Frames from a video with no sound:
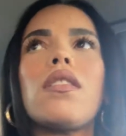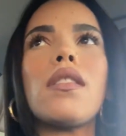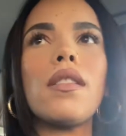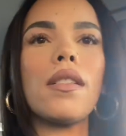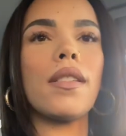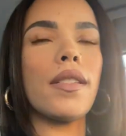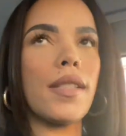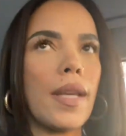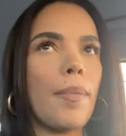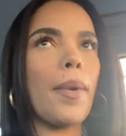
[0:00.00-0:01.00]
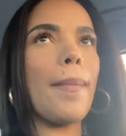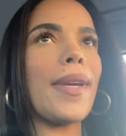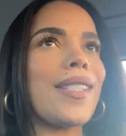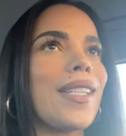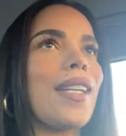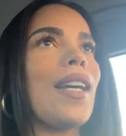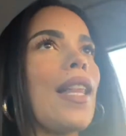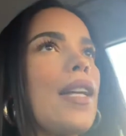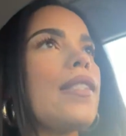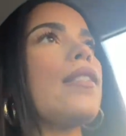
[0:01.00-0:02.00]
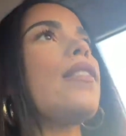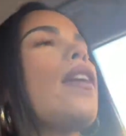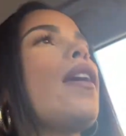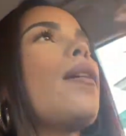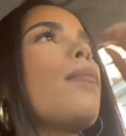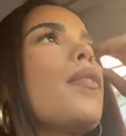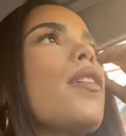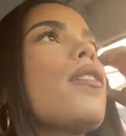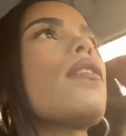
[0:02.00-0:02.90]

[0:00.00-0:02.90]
step up my sunglasses game because